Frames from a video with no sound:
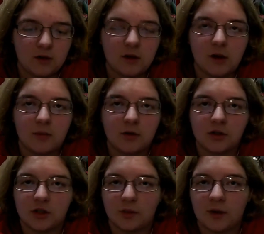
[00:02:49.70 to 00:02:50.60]
number is
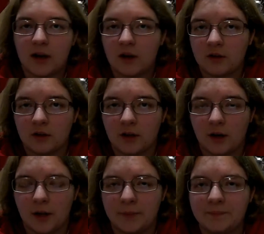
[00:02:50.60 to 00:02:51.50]
just what character you're
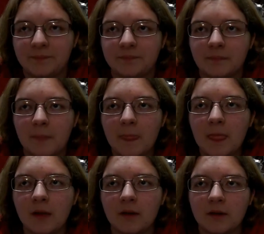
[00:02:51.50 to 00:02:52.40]
on.
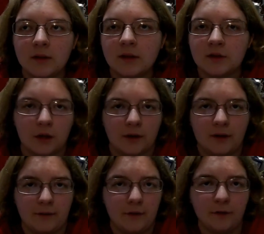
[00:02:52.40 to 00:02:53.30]
So
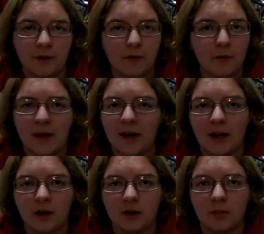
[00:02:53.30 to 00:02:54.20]
if you've never made a
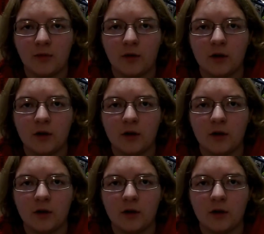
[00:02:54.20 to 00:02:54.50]
character before,